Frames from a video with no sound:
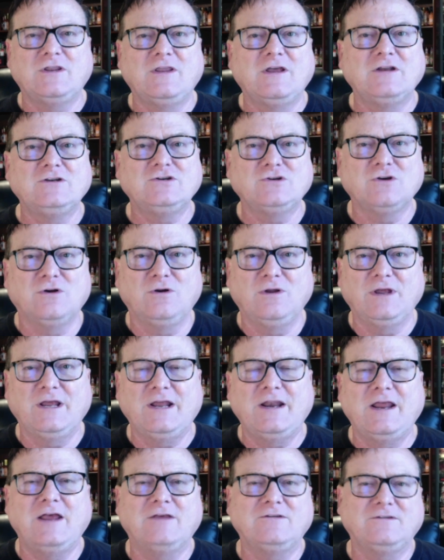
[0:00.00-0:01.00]
that
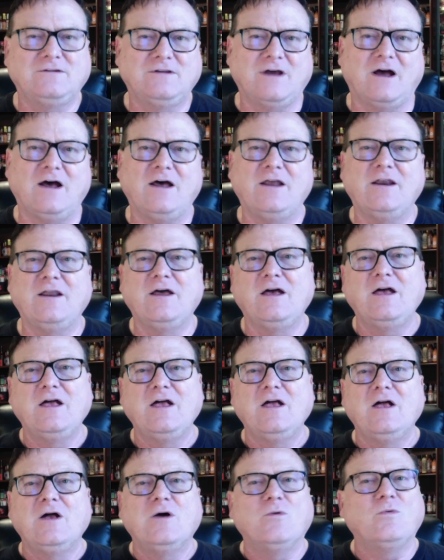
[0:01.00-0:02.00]
Julian has done
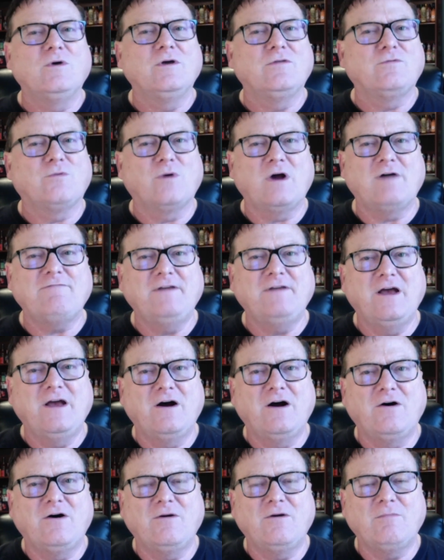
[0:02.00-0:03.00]
with
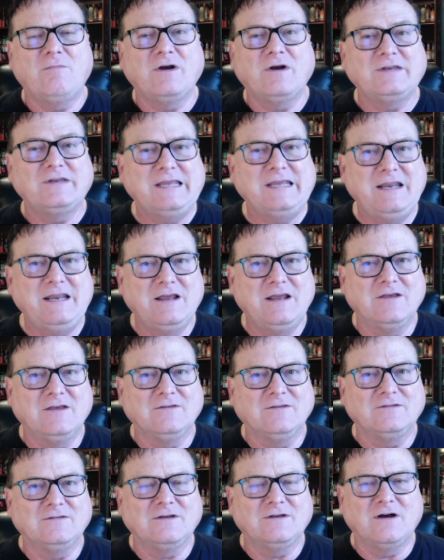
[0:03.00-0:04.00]
Rafael
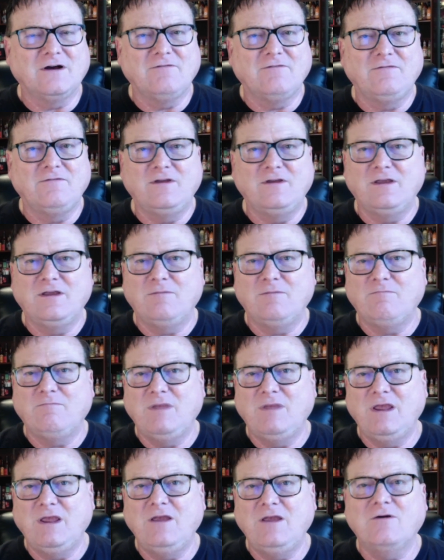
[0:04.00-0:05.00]
Martinez of the
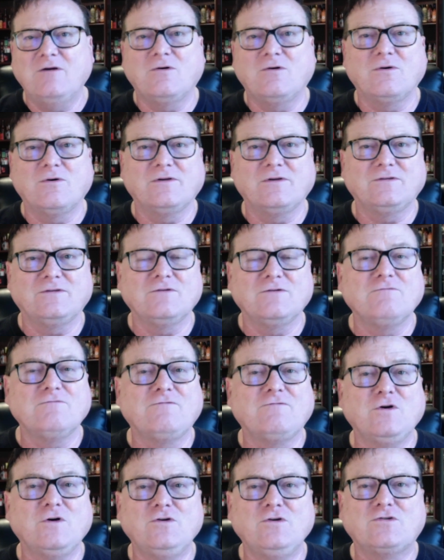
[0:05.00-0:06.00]
Mi Corazon
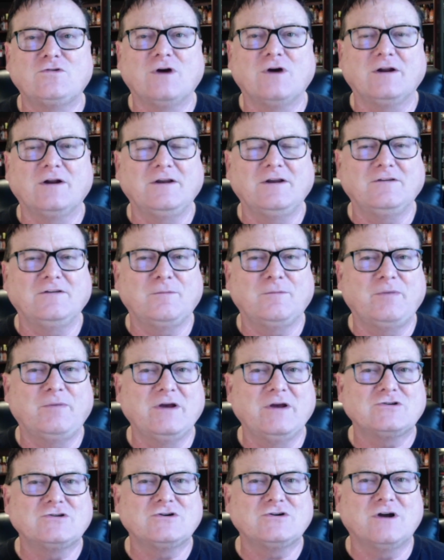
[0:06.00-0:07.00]
food truck. There's a
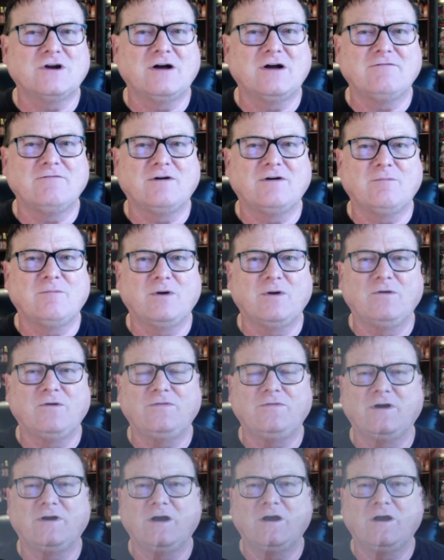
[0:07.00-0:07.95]
picture of both